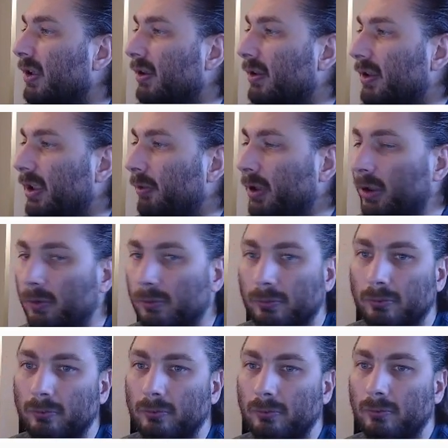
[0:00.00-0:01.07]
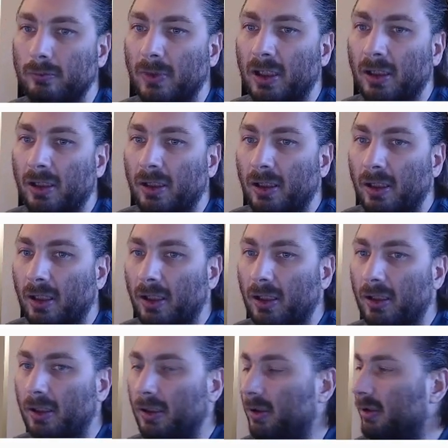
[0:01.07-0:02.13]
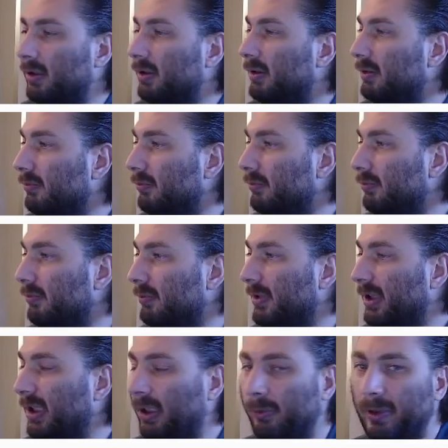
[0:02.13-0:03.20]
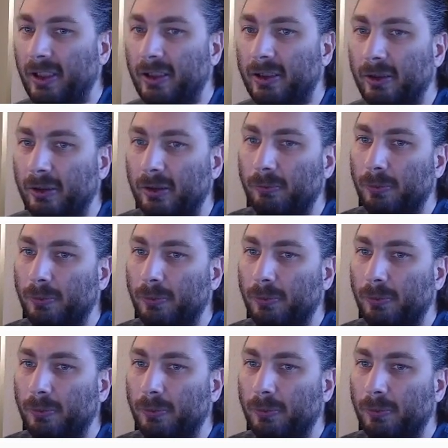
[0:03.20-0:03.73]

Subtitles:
There we go. Now we need to